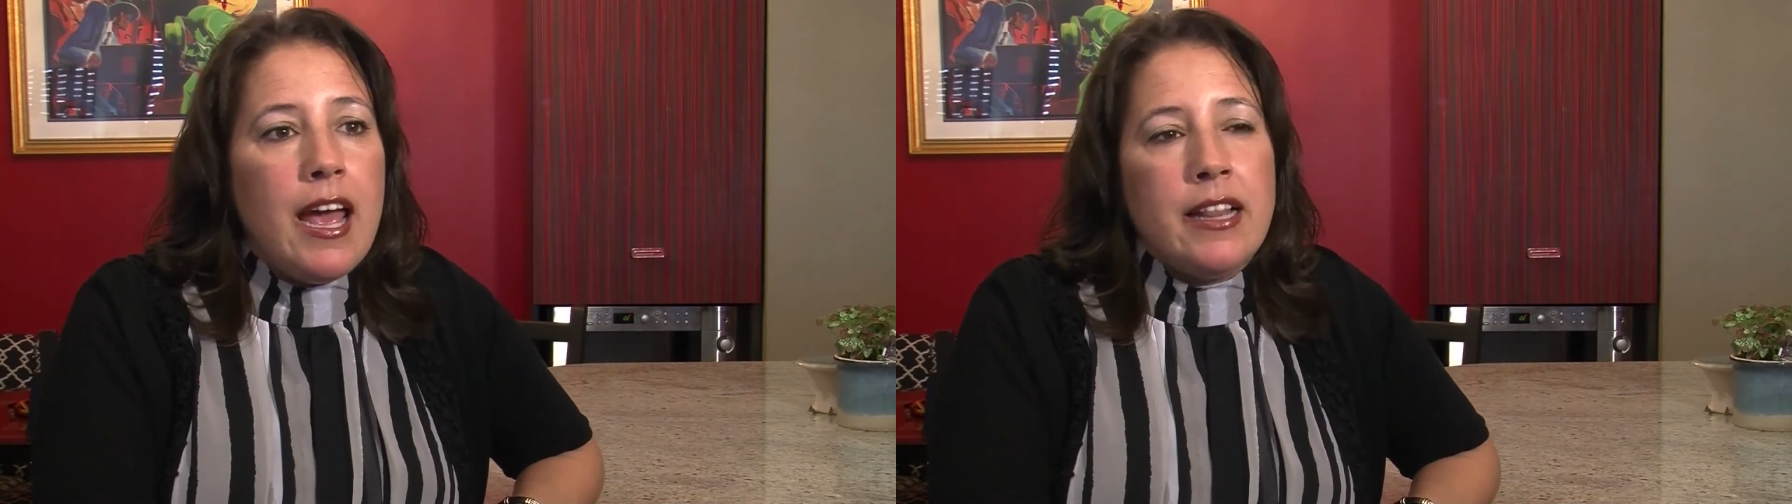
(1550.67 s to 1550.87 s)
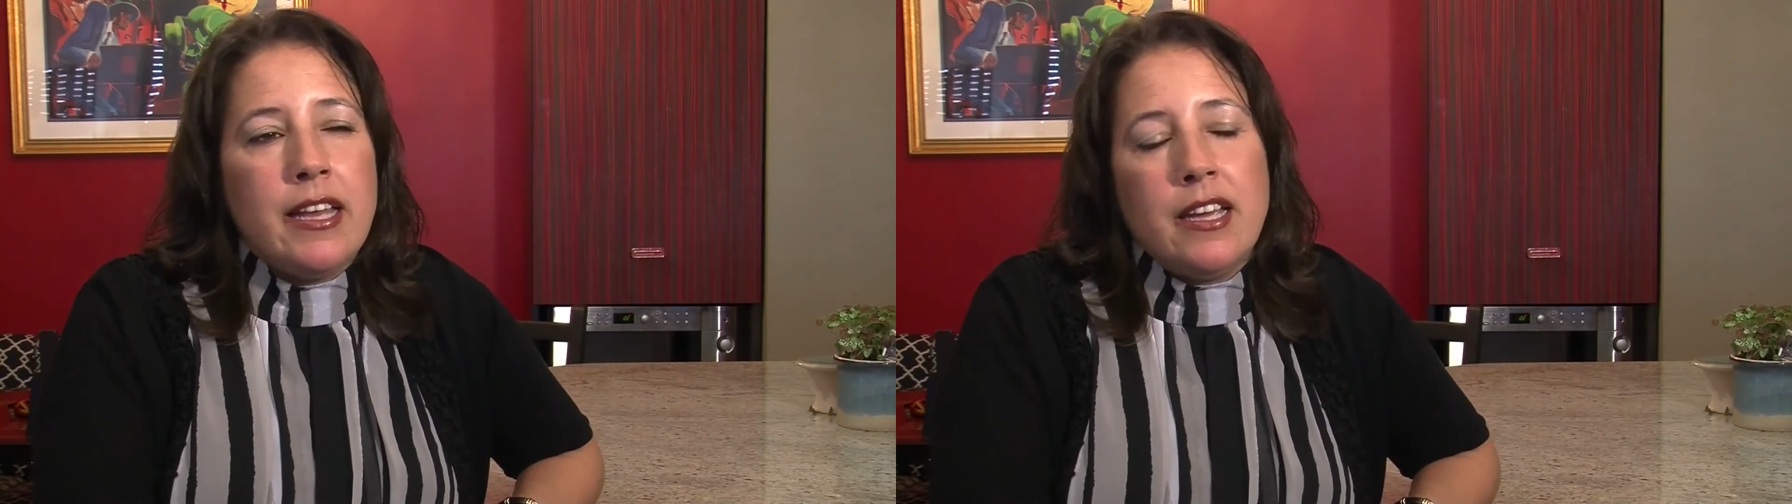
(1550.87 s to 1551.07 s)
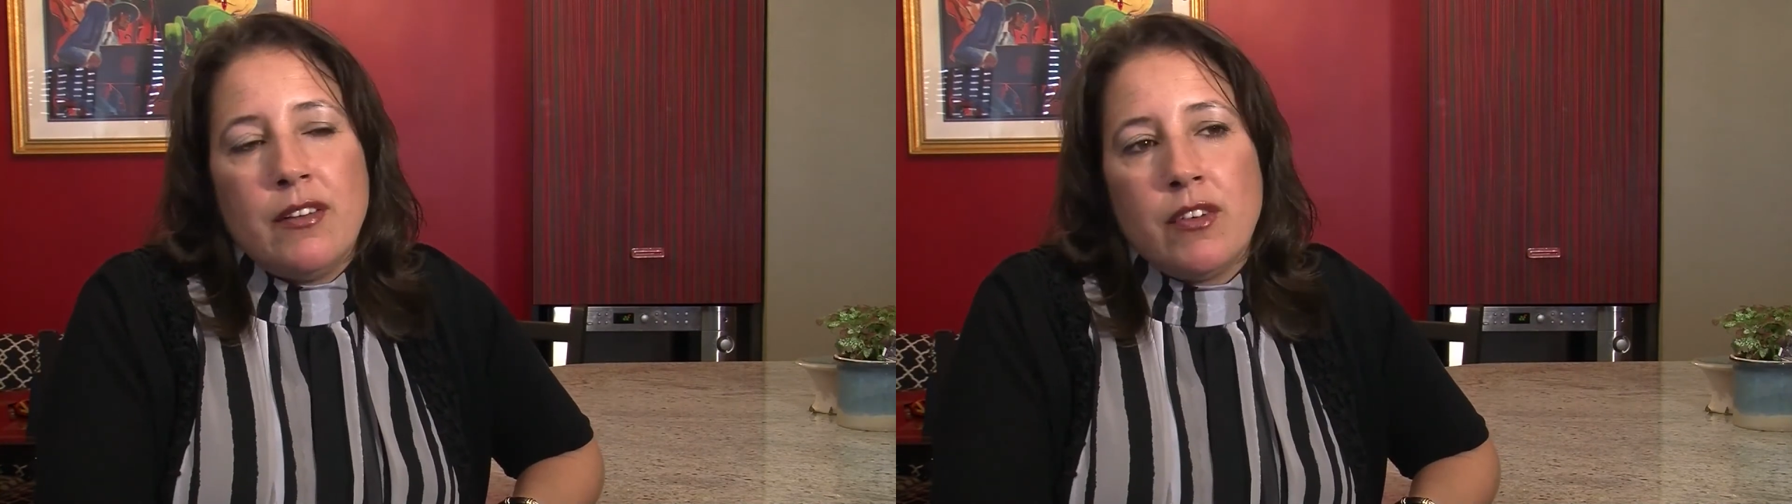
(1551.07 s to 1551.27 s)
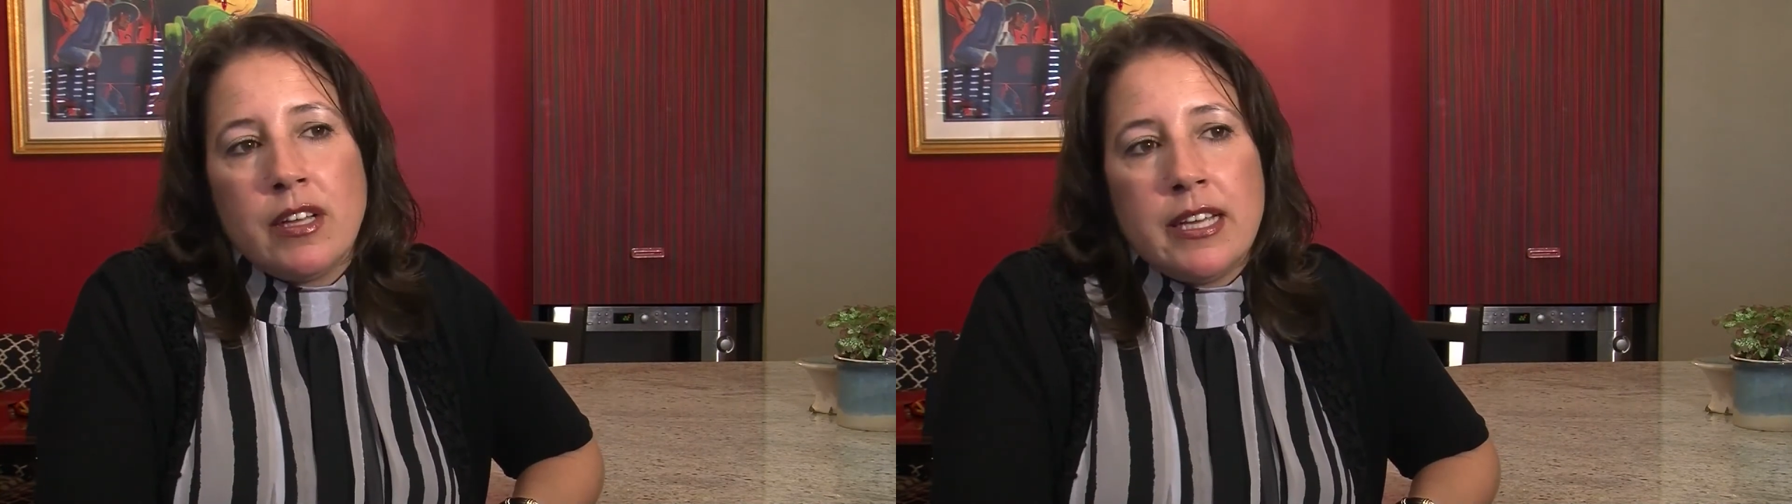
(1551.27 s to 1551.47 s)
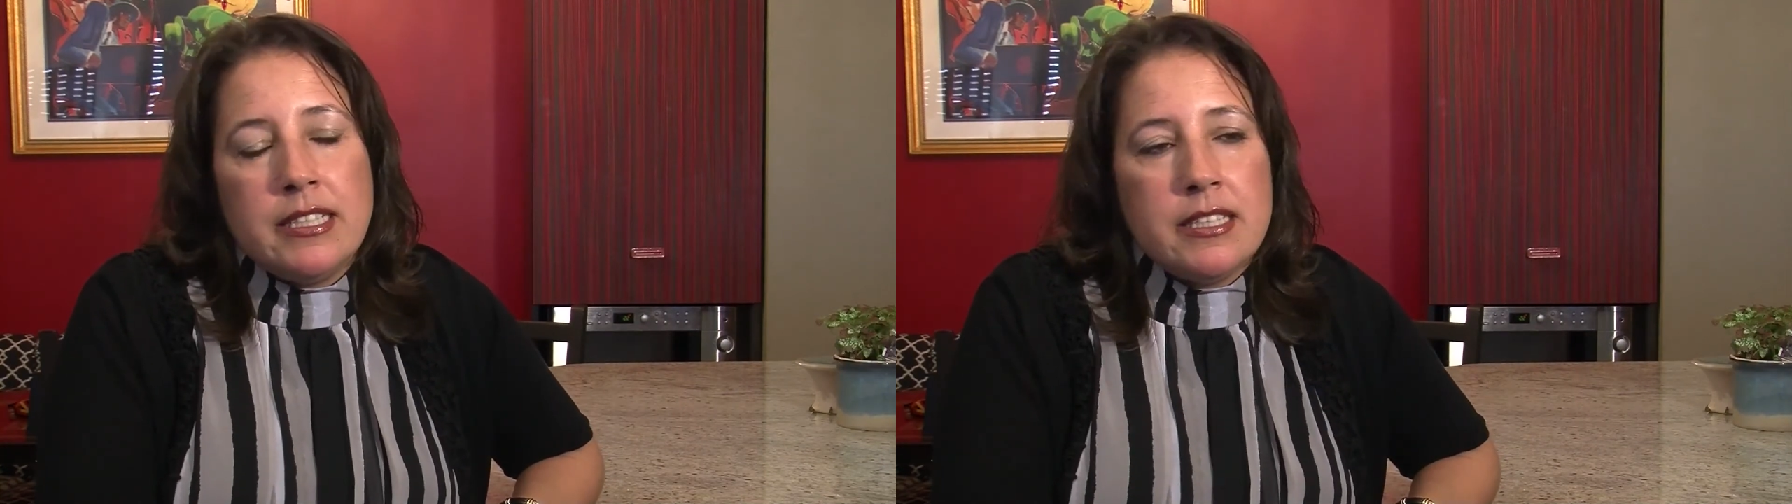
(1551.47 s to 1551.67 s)
and they can
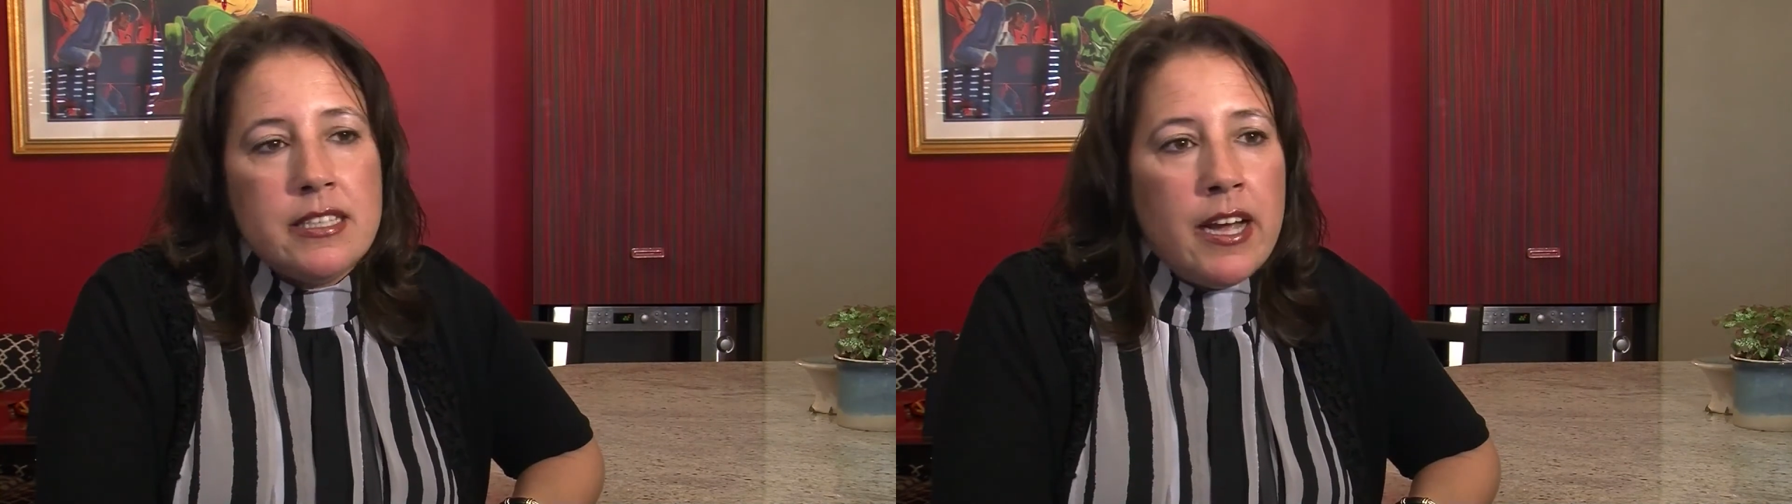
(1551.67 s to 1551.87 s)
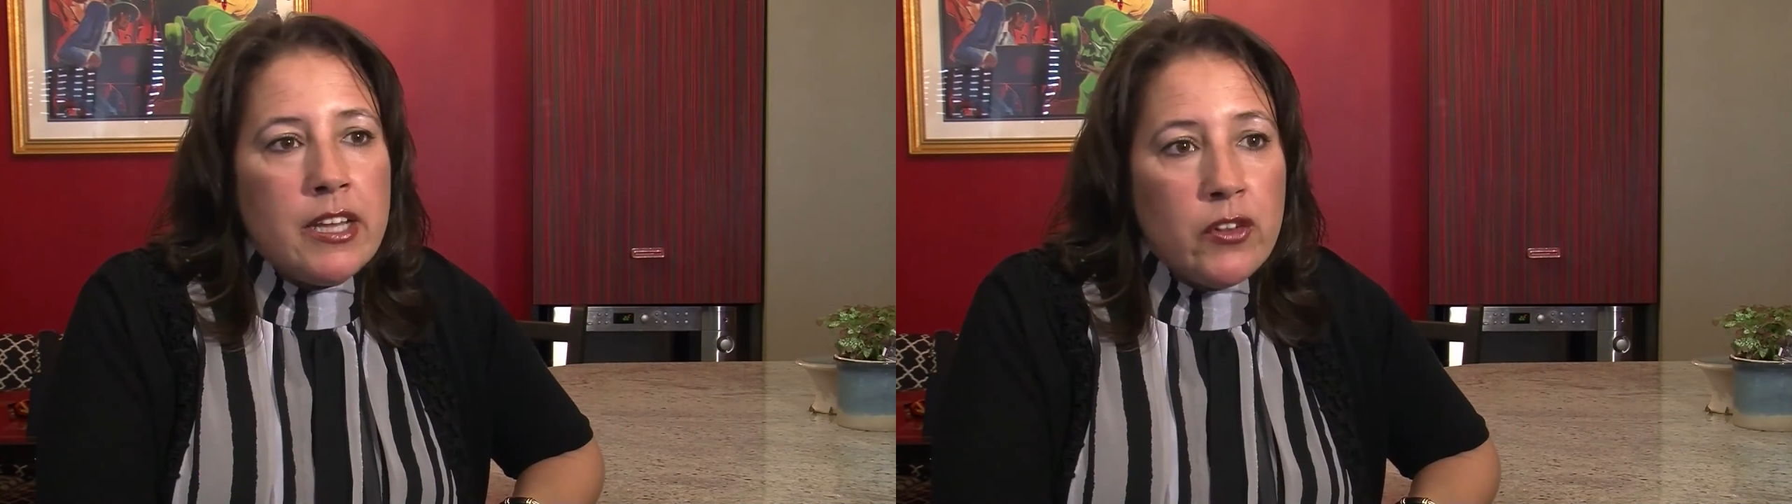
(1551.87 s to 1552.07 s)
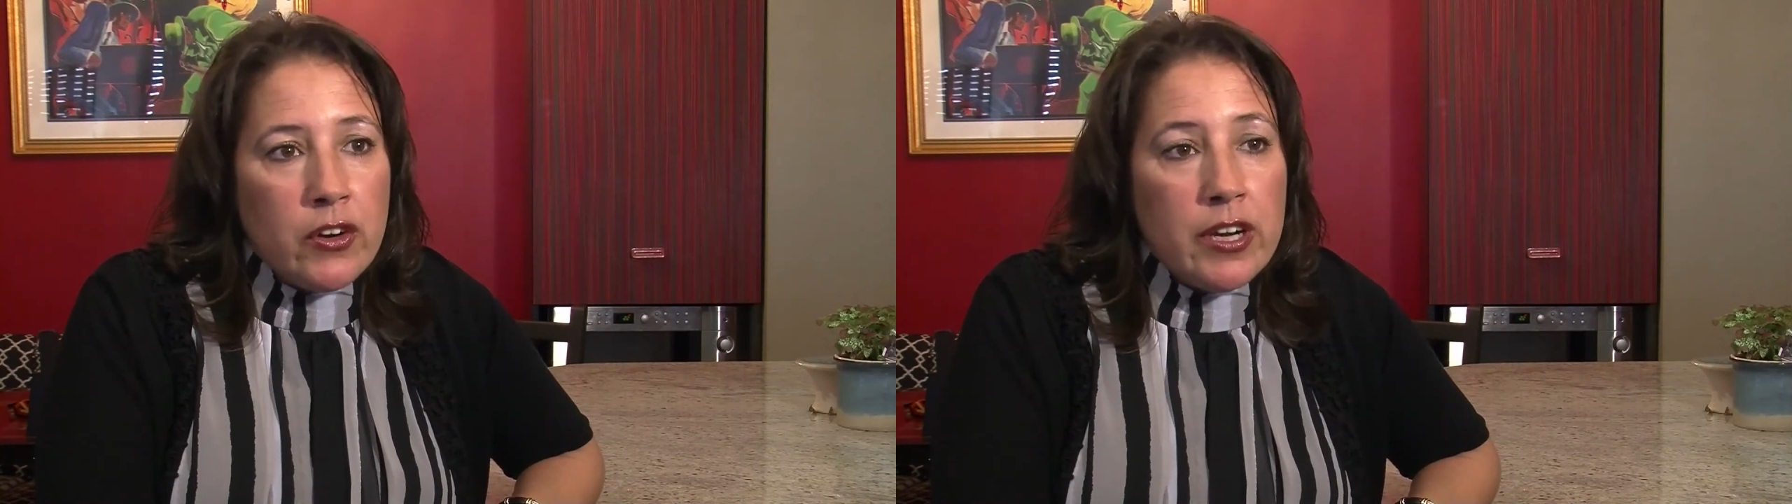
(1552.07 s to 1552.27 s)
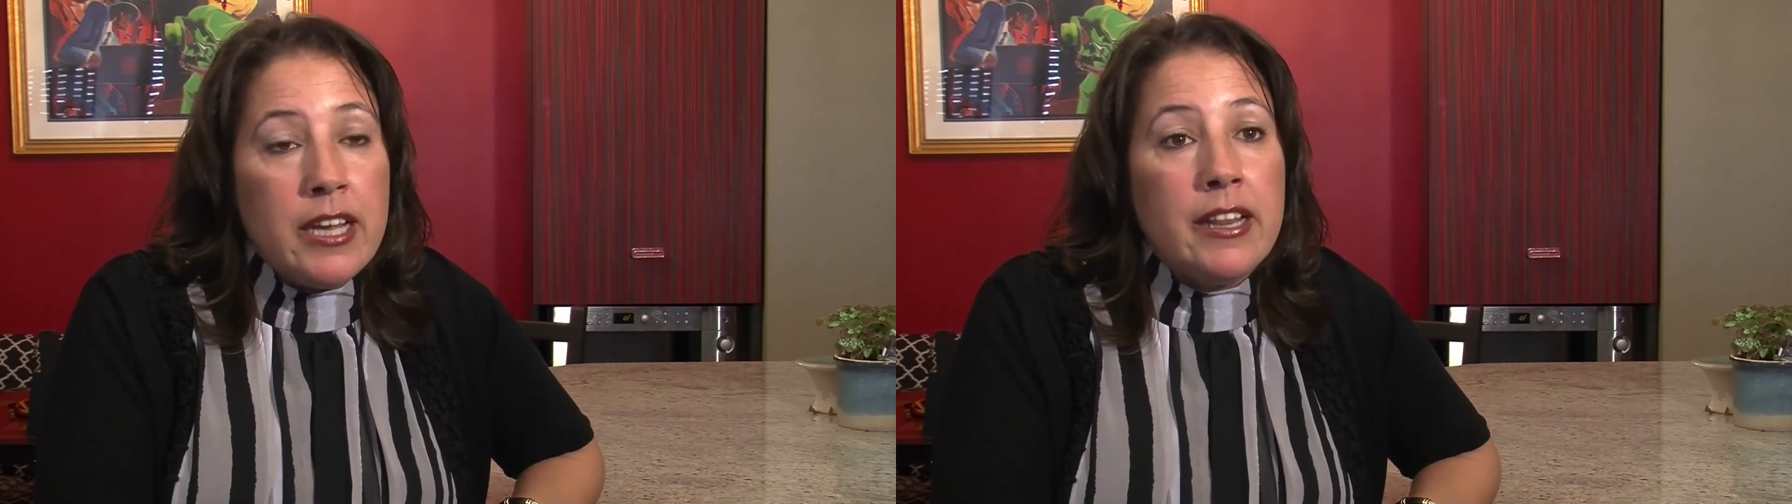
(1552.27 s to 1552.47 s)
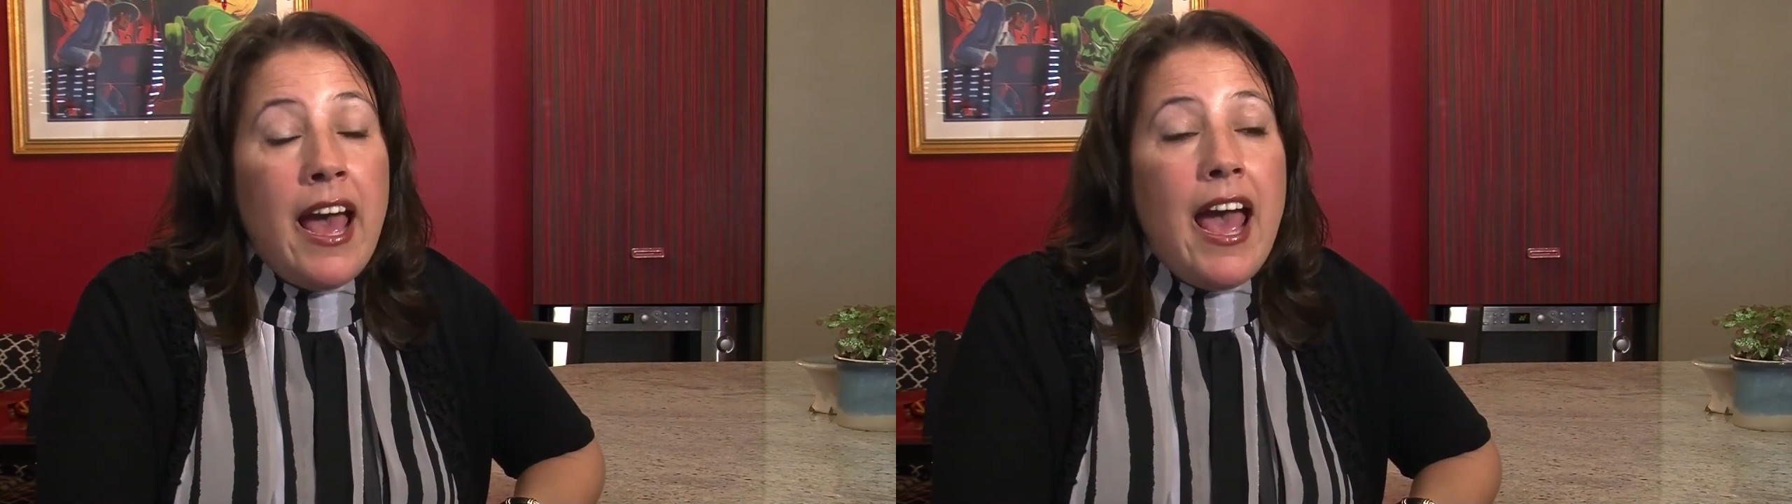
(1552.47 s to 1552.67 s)
really design
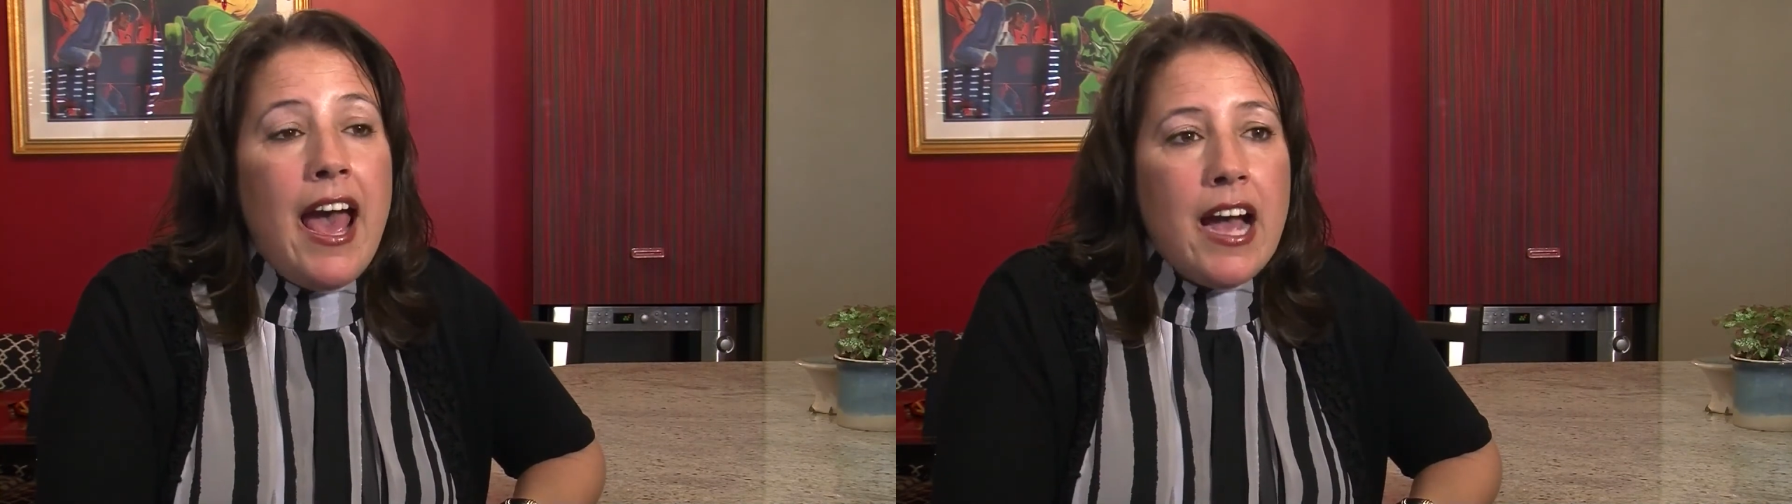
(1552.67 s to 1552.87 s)
learning that